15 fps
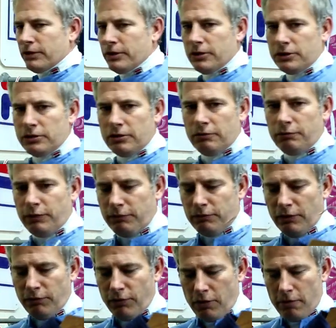version at
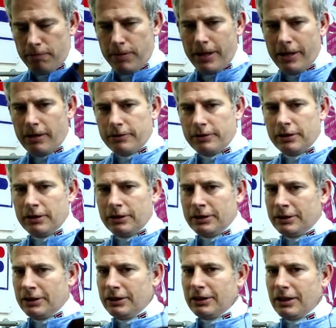£55
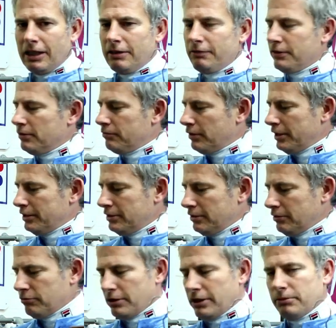in navy and
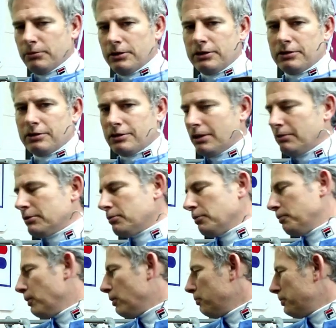racing green, which seems to
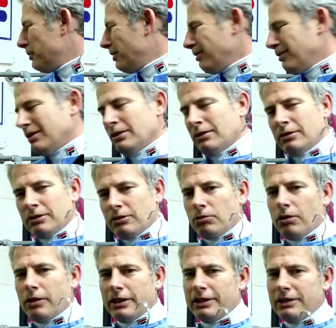be popular,
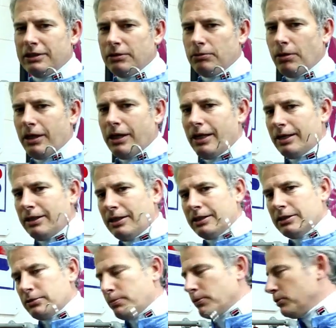quite easy wear,
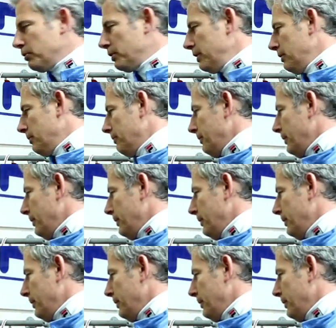less sporty.